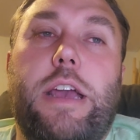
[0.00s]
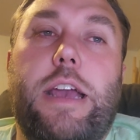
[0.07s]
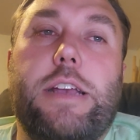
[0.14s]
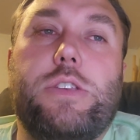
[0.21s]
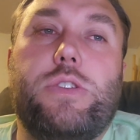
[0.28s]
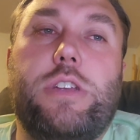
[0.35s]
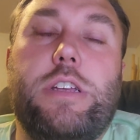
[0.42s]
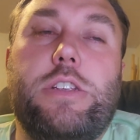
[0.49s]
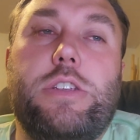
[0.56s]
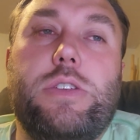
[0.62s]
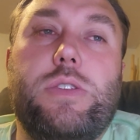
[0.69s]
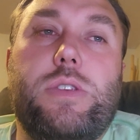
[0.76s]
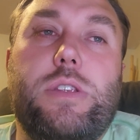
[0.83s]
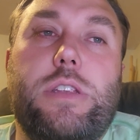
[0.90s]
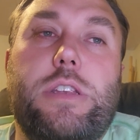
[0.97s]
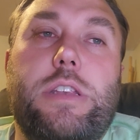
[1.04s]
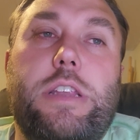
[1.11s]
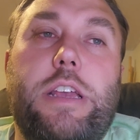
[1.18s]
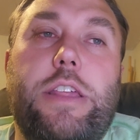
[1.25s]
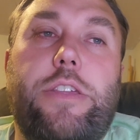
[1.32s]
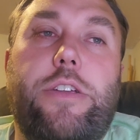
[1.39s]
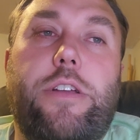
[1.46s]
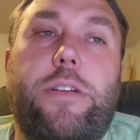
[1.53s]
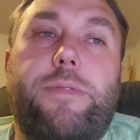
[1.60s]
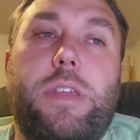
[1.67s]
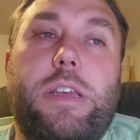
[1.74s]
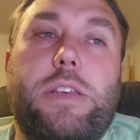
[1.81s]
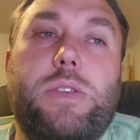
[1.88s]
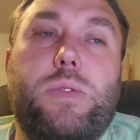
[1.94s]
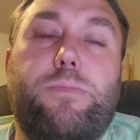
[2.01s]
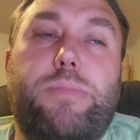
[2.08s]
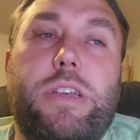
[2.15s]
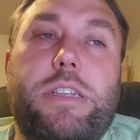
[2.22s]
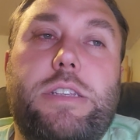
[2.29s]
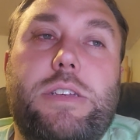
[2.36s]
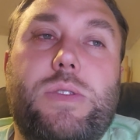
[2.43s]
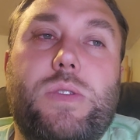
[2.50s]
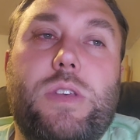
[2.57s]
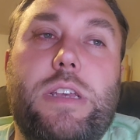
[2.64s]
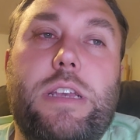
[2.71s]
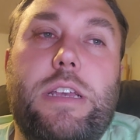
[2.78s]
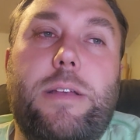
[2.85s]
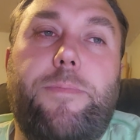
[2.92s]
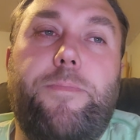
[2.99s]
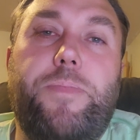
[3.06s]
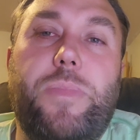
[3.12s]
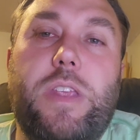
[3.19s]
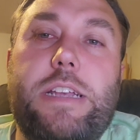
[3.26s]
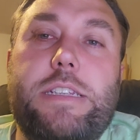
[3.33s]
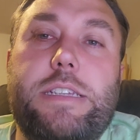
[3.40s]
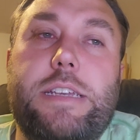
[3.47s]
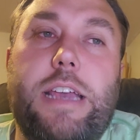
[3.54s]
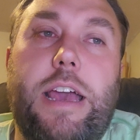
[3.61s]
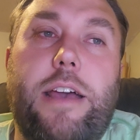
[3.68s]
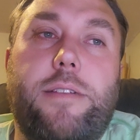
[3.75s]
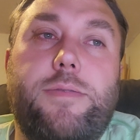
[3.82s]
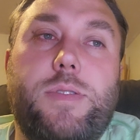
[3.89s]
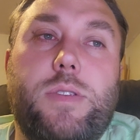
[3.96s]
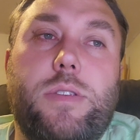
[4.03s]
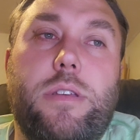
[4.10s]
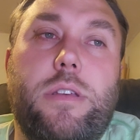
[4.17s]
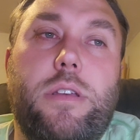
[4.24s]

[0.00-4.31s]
exchanges, neither of these BTC ETFs